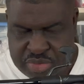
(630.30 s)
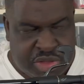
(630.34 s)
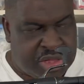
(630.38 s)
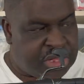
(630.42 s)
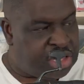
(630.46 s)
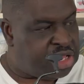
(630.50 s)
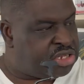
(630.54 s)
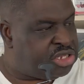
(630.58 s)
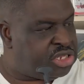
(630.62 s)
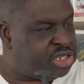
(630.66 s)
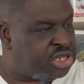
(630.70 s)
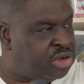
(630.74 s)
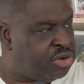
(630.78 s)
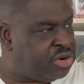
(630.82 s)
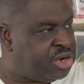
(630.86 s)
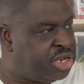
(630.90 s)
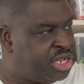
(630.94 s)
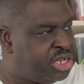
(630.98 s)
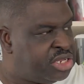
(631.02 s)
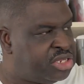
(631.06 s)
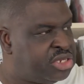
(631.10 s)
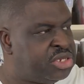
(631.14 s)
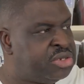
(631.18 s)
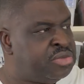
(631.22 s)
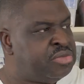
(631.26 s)
the
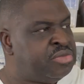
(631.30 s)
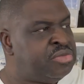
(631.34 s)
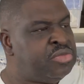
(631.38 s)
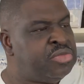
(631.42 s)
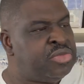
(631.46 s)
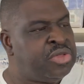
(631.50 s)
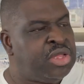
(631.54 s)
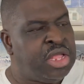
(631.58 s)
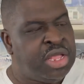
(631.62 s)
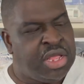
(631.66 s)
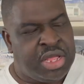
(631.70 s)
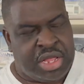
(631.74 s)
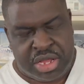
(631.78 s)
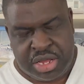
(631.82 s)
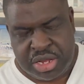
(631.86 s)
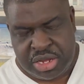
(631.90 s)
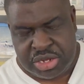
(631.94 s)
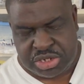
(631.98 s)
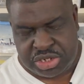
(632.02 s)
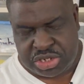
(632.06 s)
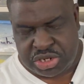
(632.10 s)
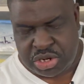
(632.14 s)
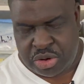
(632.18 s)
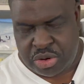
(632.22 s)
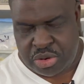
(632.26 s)
Zodius.
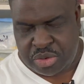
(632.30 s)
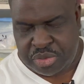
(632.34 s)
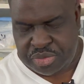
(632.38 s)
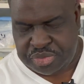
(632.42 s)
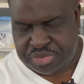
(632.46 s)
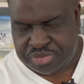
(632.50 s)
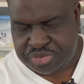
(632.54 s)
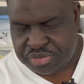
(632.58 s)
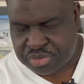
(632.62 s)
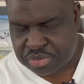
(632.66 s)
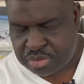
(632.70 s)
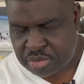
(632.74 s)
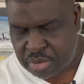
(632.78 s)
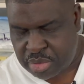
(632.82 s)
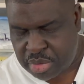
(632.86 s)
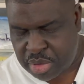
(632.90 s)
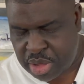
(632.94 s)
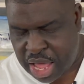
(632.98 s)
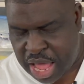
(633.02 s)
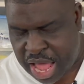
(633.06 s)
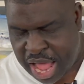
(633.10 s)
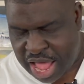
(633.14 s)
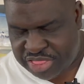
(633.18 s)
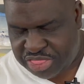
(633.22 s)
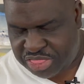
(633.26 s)
So
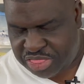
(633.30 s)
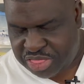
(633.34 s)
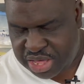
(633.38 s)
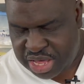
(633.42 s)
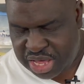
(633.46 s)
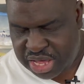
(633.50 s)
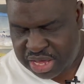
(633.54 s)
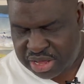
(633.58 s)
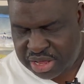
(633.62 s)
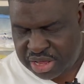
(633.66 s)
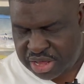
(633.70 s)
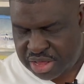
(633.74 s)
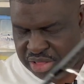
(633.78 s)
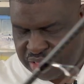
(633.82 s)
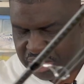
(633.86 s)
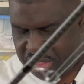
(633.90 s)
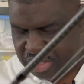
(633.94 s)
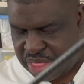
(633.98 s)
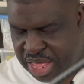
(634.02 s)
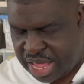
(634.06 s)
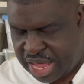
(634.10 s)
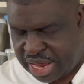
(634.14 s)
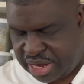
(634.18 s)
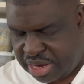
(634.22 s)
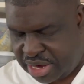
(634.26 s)
I think
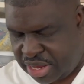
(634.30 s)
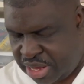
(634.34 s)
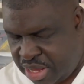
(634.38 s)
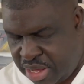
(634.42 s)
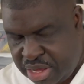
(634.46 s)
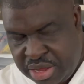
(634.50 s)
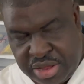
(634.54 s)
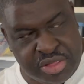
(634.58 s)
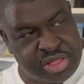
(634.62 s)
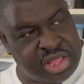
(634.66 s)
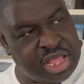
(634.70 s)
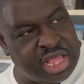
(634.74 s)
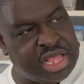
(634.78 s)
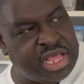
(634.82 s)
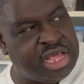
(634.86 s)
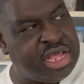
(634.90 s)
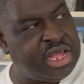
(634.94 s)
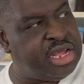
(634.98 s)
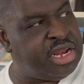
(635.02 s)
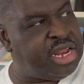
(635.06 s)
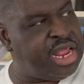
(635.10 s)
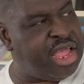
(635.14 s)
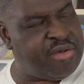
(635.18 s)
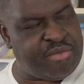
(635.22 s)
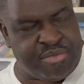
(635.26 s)
that they
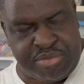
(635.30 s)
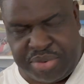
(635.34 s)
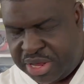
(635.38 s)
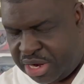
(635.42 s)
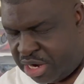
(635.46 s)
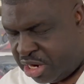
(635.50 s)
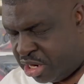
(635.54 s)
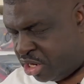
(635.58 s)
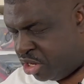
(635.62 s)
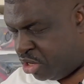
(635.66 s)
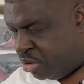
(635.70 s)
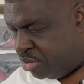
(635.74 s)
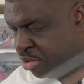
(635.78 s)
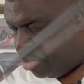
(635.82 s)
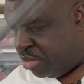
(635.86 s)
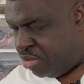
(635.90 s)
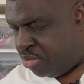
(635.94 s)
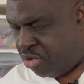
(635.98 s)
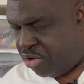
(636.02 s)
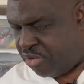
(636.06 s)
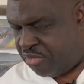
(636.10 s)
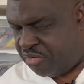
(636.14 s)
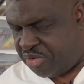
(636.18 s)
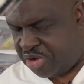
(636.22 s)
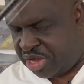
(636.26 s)
could have been a little bit
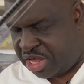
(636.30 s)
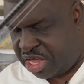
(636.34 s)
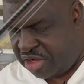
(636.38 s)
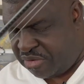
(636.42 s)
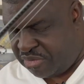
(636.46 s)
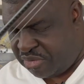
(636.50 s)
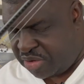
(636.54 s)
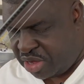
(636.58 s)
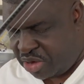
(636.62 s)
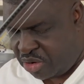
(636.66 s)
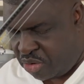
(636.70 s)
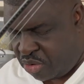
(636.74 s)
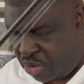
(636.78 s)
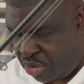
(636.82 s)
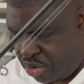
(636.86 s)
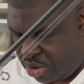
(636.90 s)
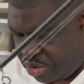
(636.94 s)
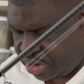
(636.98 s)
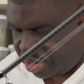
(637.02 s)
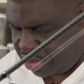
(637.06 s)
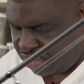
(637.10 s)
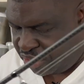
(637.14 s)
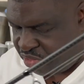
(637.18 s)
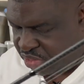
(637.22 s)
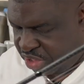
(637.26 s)
more forgiving on
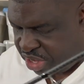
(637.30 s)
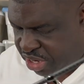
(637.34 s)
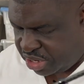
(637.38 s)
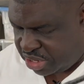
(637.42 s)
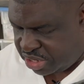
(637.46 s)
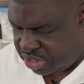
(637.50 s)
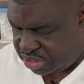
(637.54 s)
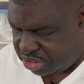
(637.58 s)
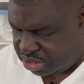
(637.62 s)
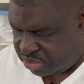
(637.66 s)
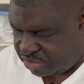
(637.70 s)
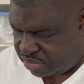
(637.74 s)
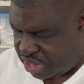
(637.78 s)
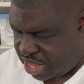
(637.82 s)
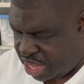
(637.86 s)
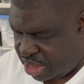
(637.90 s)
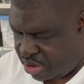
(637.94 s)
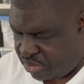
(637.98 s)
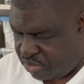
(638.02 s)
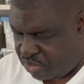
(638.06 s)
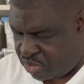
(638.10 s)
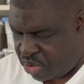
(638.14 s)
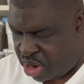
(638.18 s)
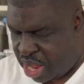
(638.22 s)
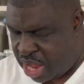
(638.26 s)
the thickness of that
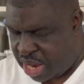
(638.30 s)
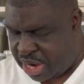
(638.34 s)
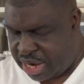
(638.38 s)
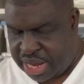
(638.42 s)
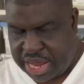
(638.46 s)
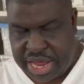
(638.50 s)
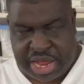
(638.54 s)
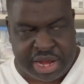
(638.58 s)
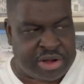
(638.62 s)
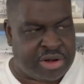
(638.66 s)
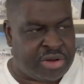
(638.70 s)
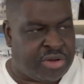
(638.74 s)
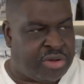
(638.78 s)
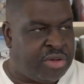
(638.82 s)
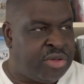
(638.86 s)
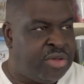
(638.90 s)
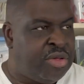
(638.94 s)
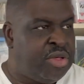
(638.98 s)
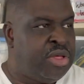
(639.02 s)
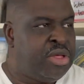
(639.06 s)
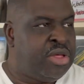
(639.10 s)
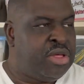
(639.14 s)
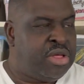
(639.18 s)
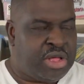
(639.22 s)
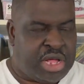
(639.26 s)
rod handle
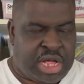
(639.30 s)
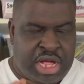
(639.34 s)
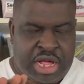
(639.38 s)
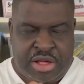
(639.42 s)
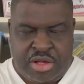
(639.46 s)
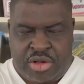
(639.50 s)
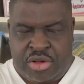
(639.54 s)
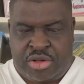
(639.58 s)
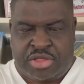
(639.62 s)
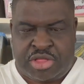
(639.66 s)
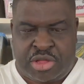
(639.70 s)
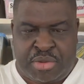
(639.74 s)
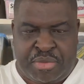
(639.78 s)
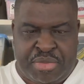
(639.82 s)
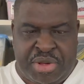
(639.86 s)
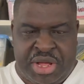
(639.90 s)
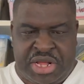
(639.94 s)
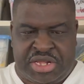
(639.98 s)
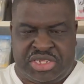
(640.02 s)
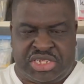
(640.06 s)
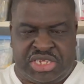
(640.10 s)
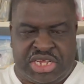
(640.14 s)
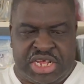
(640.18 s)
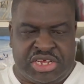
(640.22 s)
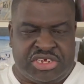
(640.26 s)
on the
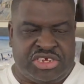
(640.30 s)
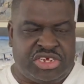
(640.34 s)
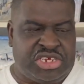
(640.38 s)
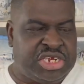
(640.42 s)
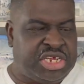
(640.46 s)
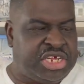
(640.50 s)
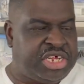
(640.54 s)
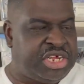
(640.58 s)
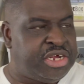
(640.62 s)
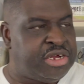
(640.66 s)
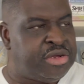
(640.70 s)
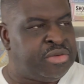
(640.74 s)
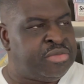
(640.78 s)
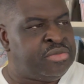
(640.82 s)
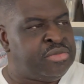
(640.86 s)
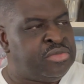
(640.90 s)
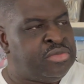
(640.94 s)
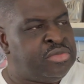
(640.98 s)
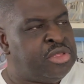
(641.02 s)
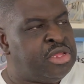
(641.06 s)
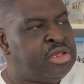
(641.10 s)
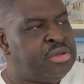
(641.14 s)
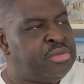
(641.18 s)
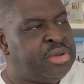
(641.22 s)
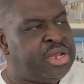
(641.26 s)
butt section here.
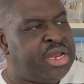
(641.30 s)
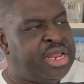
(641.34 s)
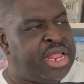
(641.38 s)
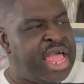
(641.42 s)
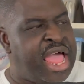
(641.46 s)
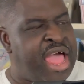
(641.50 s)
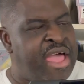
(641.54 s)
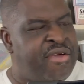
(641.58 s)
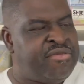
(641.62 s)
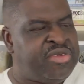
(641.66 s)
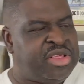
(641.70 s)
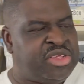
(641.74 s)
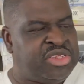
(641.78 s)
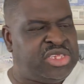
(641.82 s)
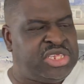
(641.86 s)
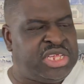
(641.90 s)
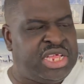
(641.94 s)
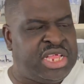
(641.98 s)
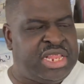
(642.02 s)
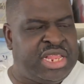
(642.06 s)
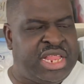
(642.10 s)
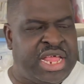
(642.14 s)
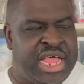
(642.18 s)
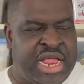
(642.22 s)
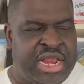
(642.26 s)
But having
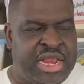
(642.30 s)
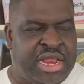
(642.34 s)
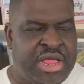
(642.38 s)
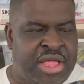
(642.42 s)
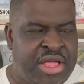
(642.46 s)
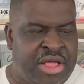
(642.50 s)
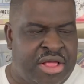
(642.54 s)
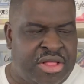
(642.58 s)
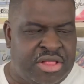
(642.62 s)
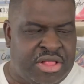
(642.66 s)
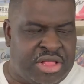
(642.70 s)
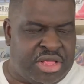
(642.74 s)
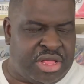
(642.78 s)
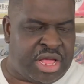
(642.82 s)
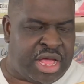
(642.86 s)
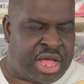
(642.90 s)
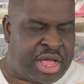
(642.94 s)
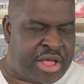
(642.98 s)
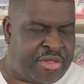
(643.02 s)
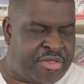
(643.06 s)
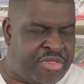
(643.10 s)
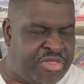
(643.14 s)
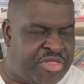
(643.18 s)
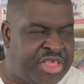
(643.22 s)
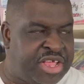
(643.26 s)
said that,
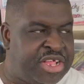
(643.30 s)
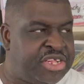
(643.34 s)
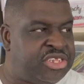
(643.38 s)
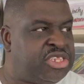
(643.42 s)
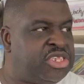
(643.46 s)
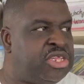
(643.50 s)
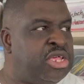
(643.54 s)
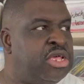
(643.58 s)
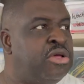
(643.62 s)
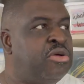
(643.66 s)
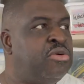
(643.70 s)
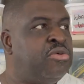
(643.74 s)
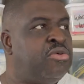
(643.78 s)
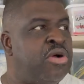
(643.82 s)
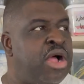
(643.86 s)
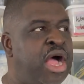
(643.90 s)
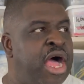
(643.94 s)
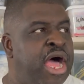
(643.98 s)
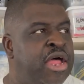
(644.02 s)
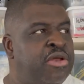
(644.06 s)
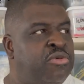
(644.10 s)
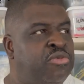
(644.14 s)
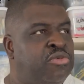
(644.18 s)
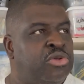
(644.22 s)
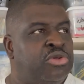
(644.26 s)
this
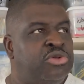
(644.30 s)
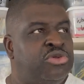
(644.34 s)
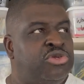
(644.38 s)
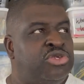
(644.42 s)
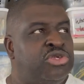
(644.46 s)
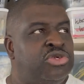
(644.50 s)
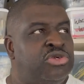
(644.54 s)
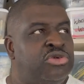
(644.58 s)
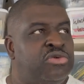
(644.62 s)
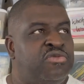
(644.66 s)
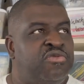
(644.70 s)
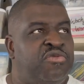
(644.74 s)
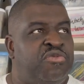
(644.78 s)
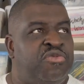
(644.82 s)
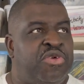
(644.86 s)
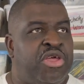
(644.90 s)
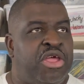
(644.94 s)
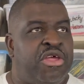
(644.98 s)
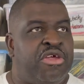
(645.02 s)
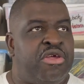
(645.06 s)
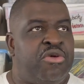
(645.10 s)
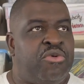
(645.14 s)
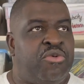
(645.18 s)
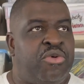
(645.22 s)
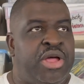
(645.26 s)
rod will do
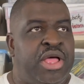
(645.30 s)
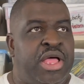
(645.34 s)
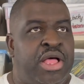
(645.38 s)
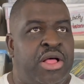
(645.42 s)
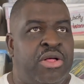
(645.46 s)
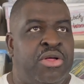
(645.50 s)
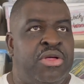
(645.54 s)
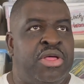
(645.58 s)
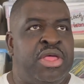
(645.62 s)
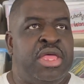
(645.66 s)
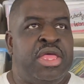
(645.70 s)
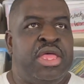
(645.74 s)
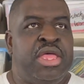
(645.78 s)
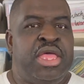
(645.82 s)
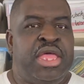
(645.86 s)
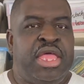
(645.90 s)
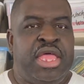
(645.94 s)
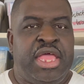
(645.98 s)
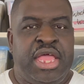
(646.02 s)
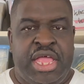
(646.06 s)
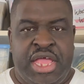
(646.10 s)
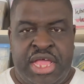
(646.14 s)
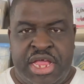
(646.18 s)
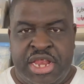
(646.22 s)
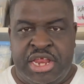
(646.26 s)
very well
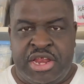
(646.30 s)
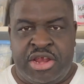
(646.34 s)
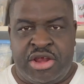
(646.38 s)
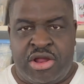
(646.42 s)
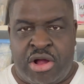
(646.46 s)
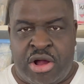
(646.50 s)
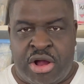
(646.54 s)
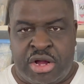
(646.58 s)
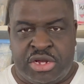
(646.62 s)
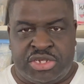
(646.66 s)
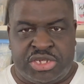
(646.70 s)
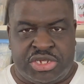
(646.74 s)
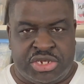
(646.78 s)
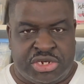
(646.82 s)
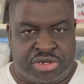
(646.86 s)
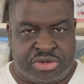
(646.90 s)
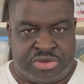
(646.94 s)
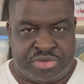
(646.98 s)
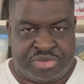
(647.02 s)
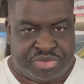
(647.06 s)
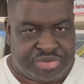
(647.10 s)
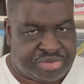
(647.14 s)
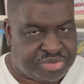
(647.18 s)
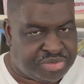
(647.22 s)
in an arsenal.